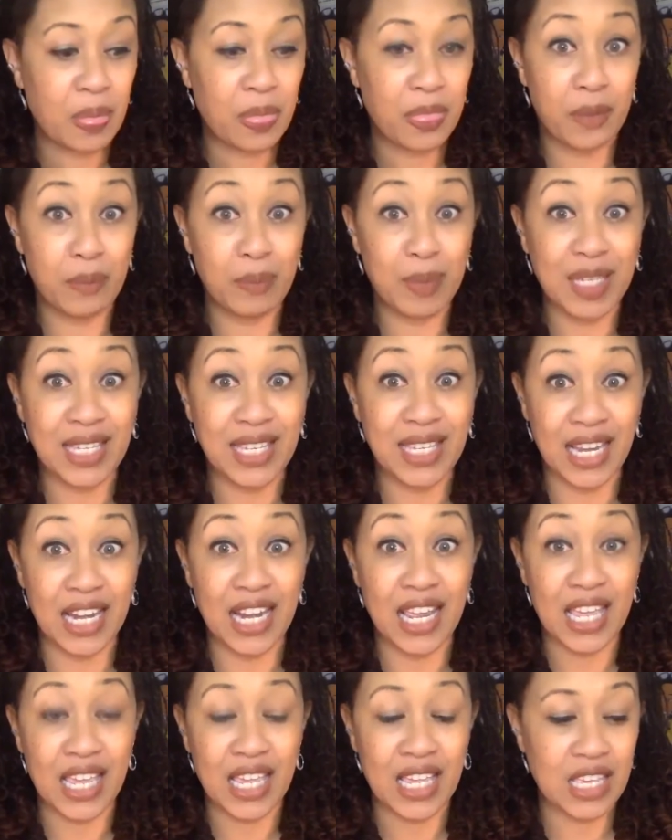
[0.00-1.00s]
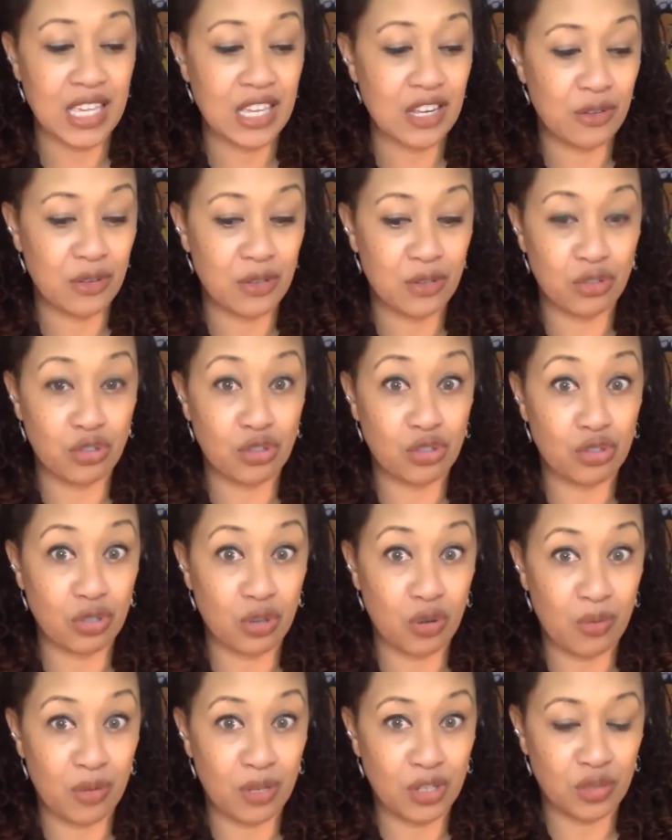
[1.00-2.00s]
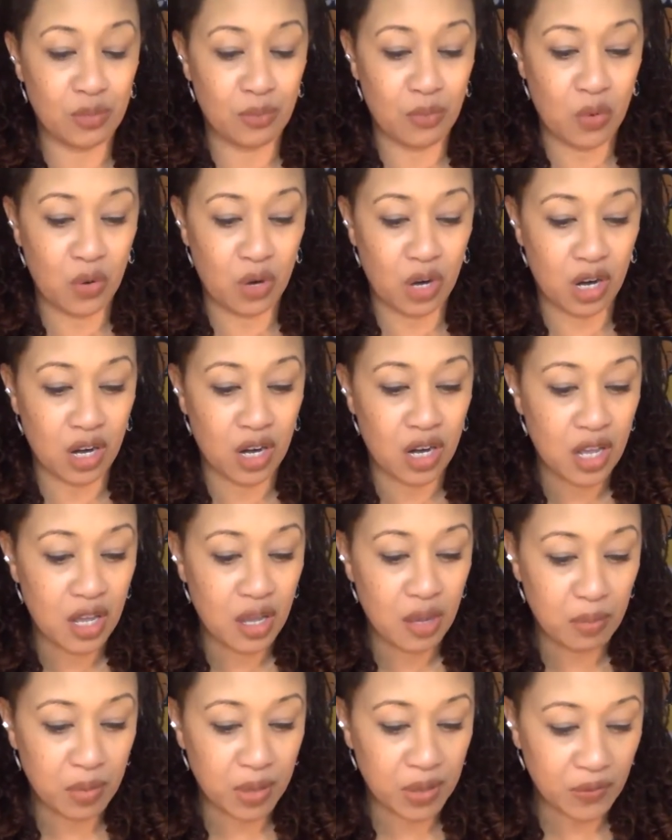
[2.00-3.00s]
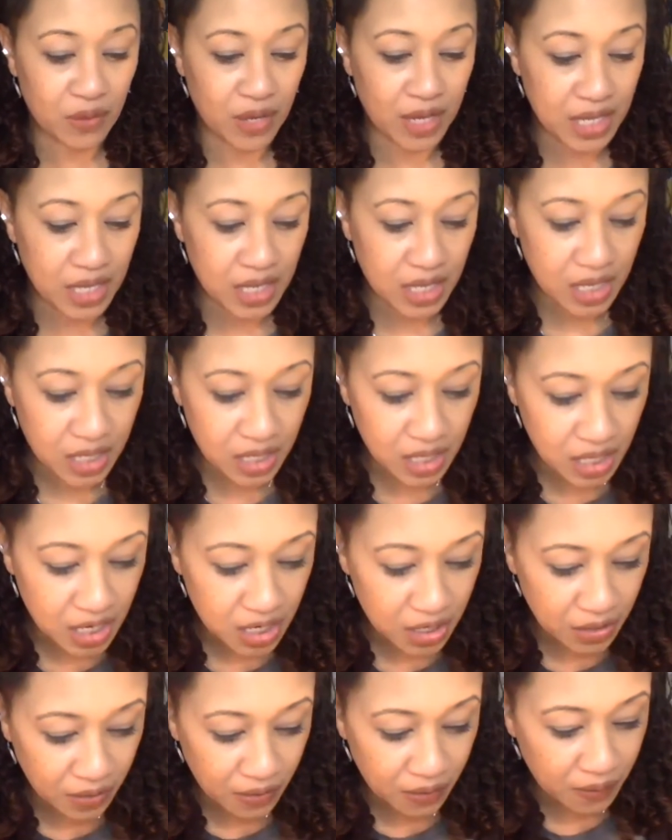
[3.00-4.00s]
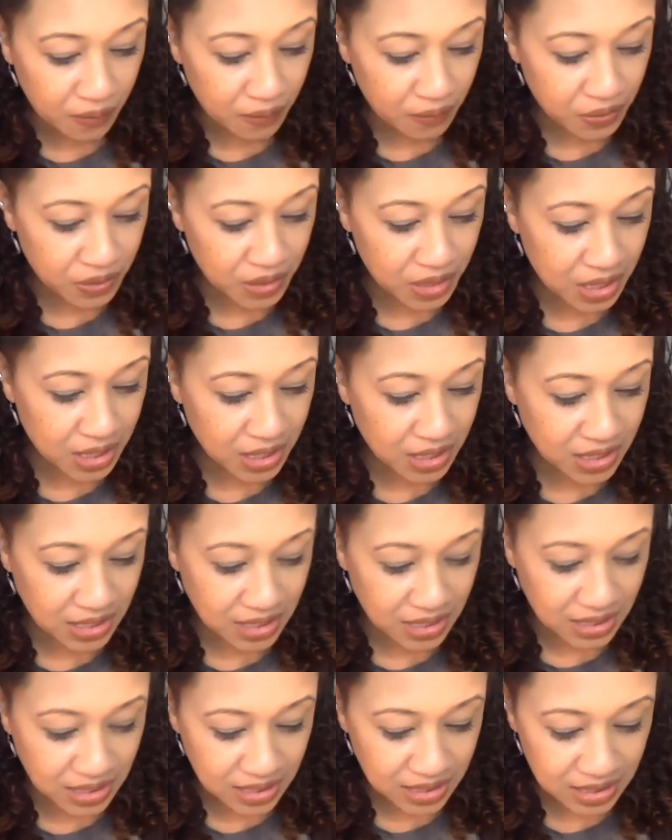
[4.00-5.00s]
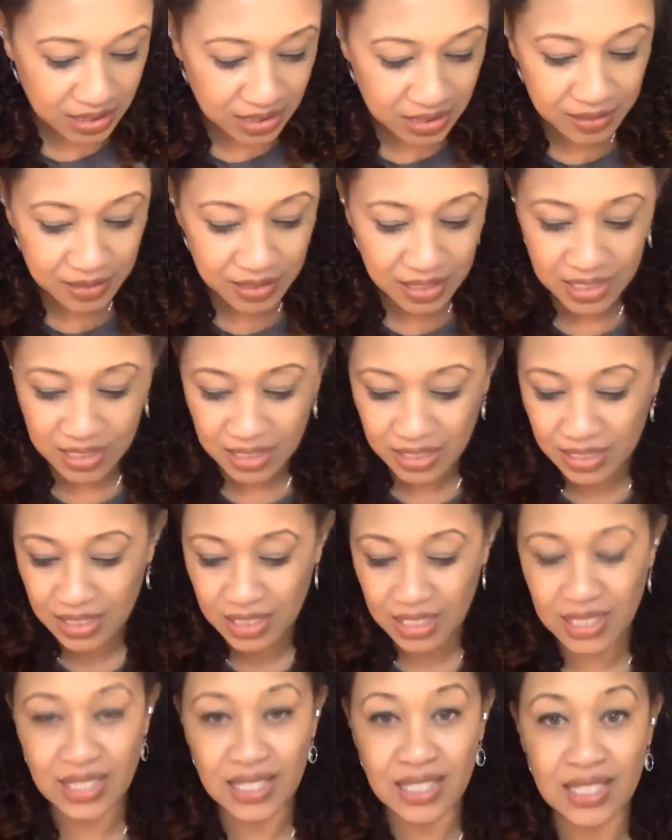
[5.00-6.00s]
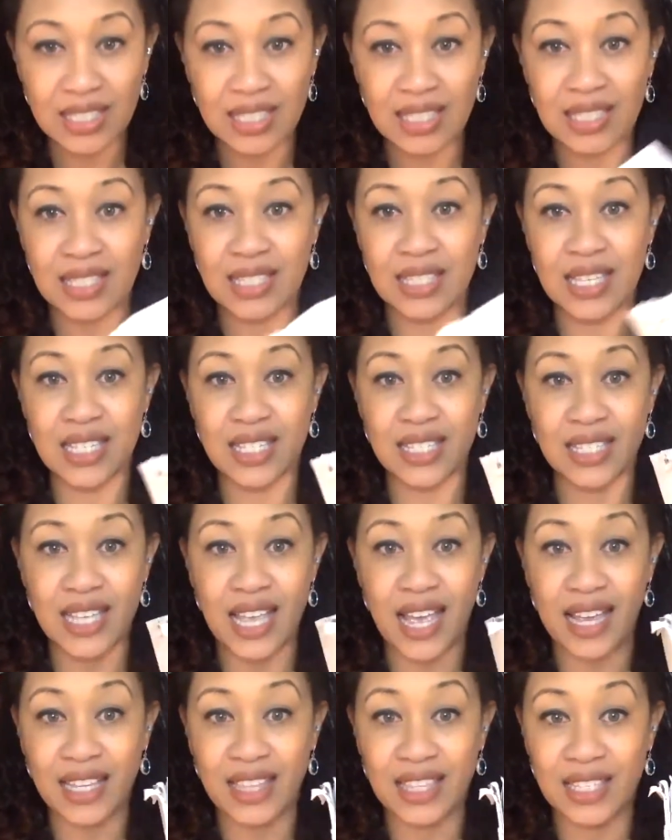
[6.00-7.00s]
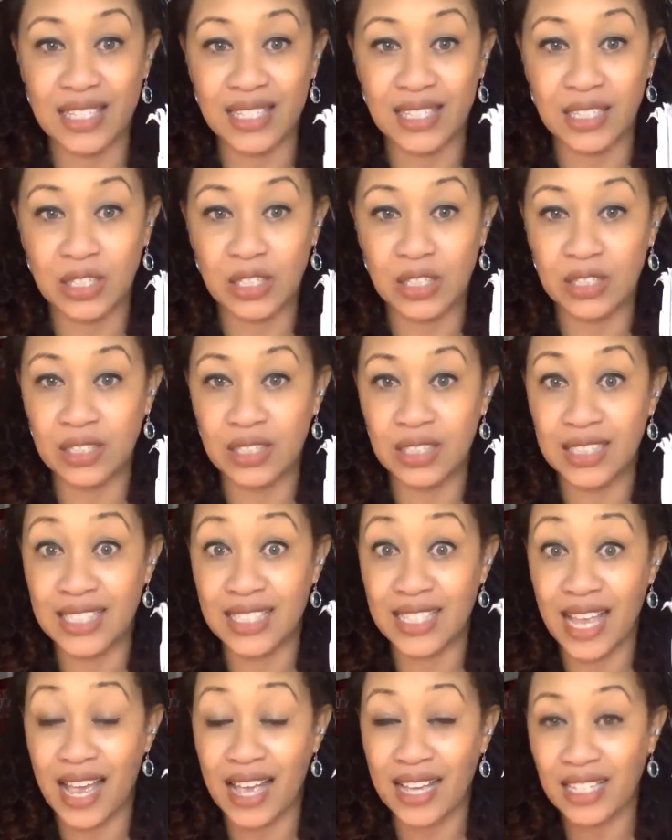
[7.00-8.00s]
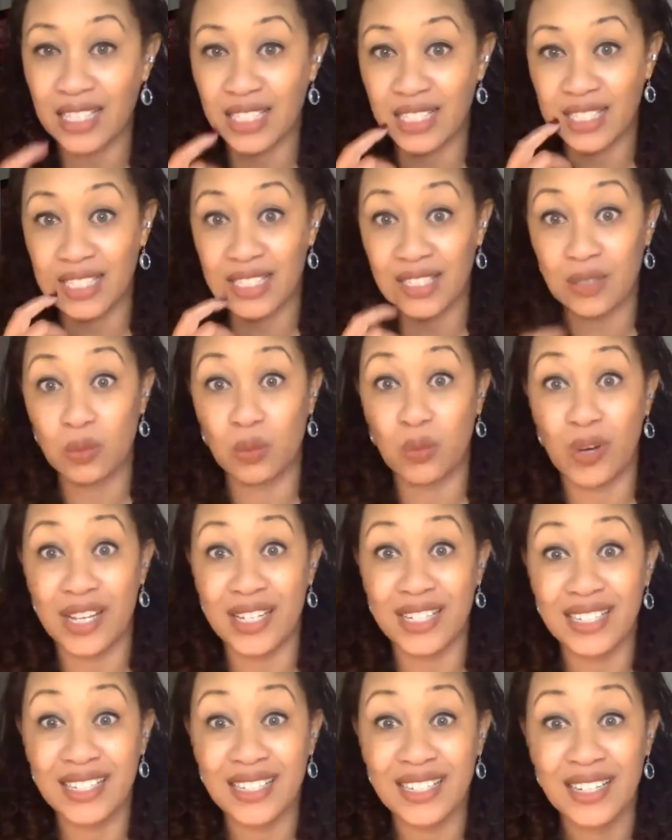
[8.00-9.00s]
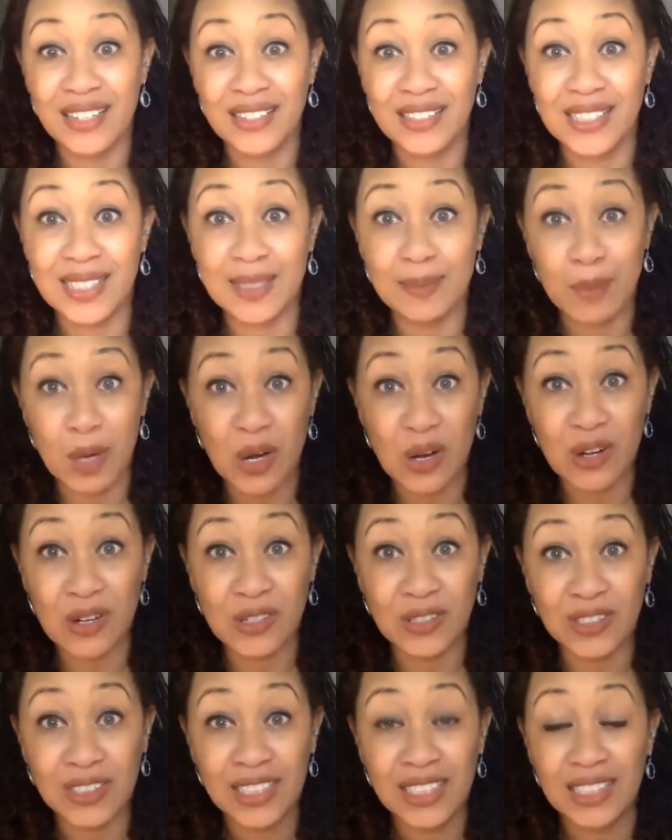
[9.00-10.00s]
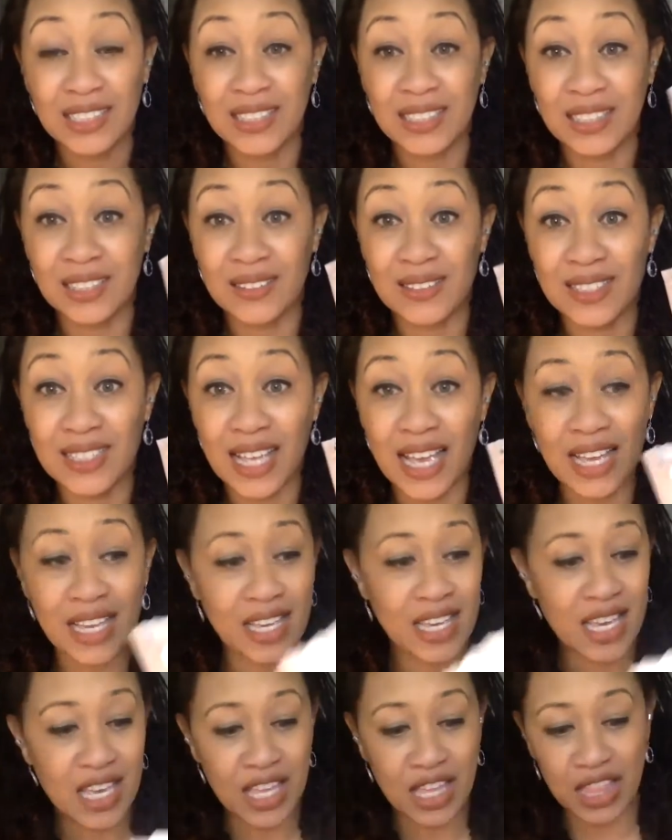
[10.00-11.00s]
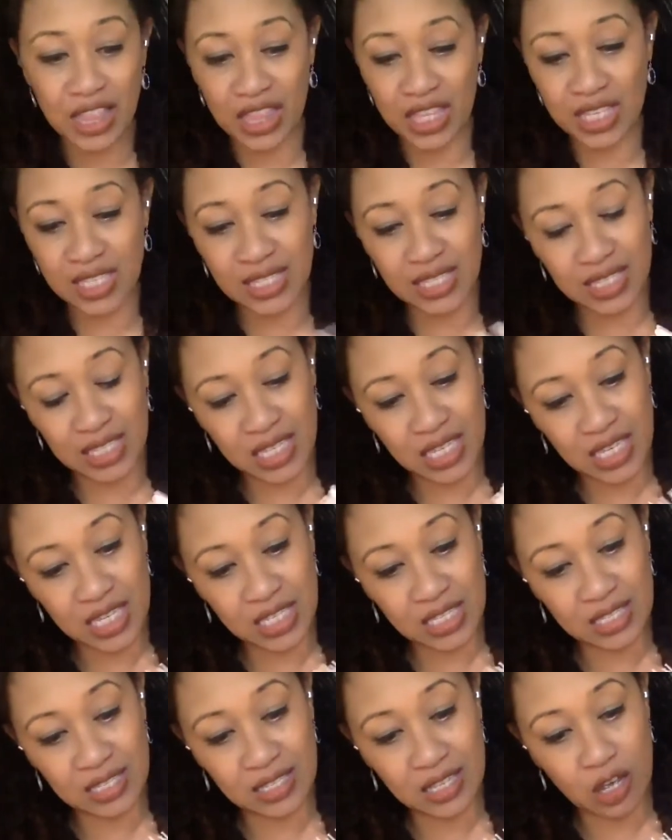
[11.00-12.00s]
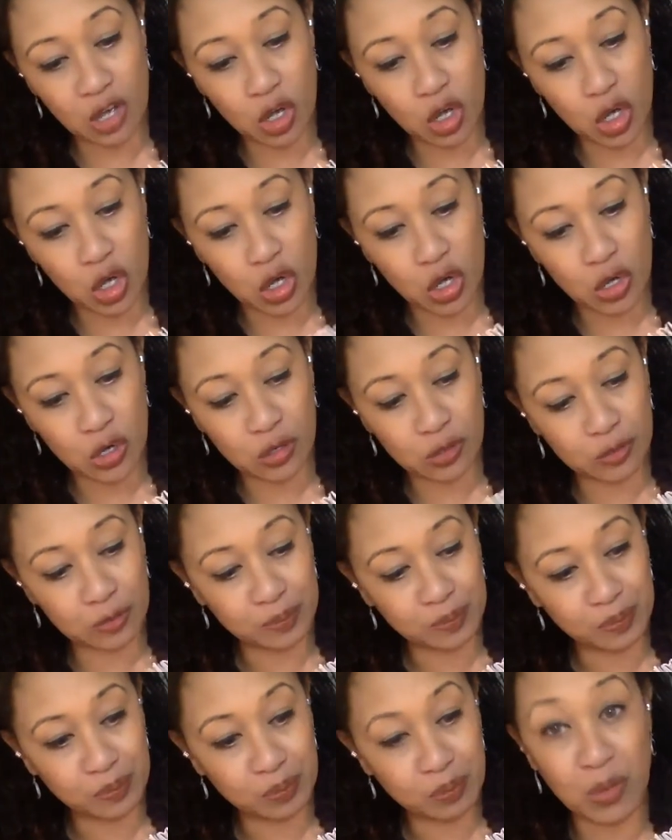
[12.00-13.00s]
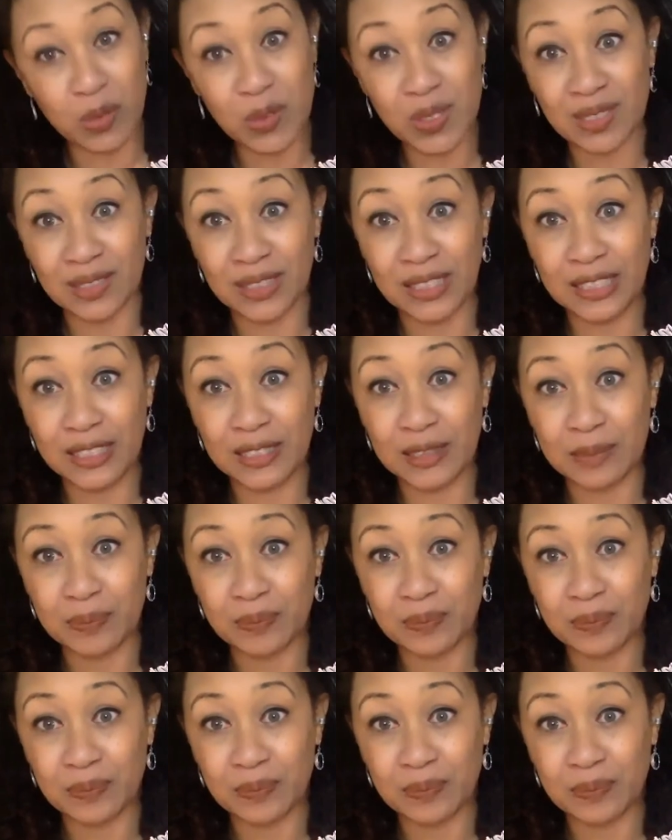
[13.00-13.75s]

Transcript: the beginning, you know. There's so much more, but, like, you know, just this this this stack, this little stack, this is just one small little stack. This is all mostly